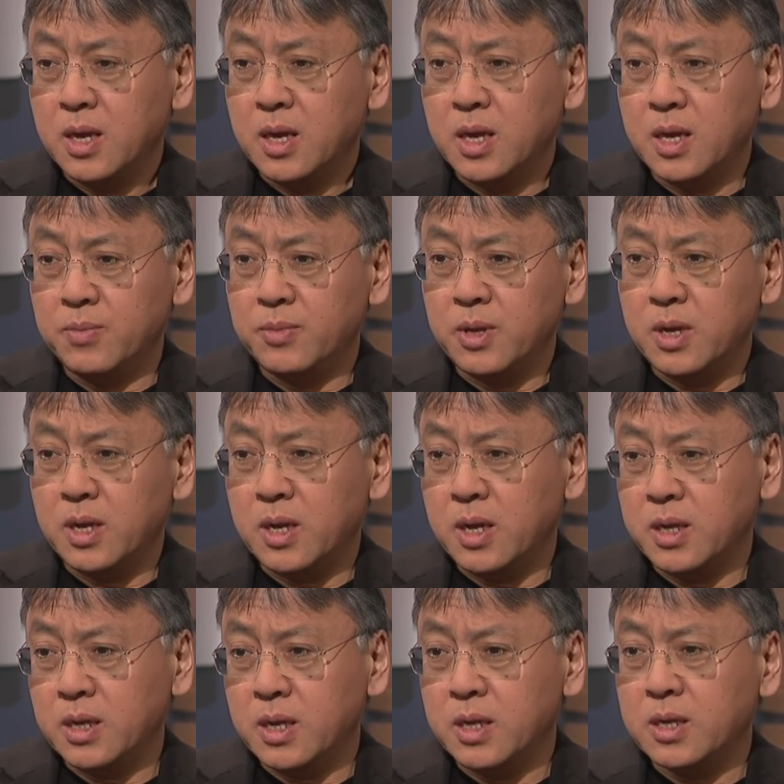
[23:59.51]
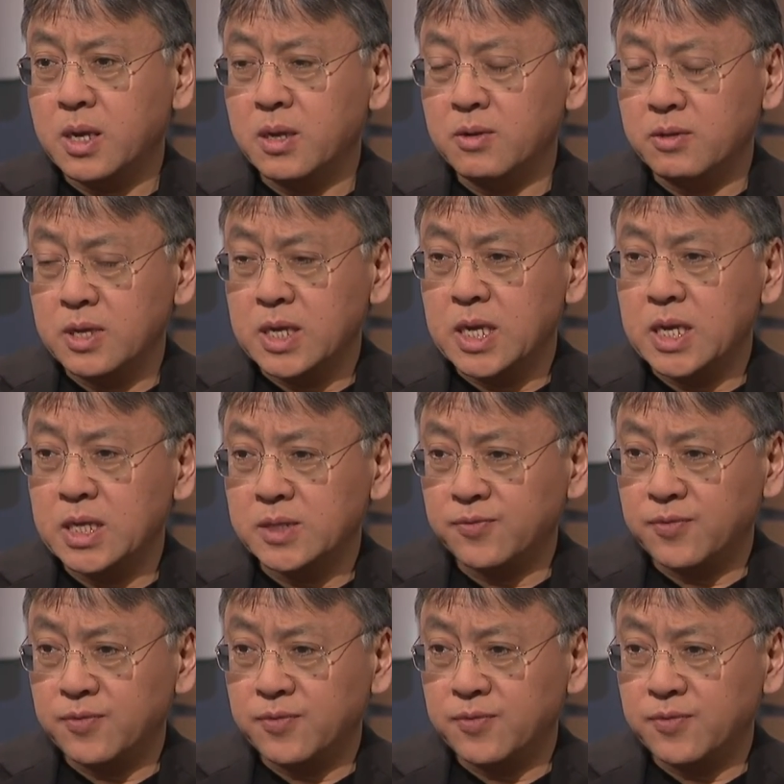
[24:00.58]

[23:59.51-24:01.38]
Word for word: Um, I, I, kind of think it is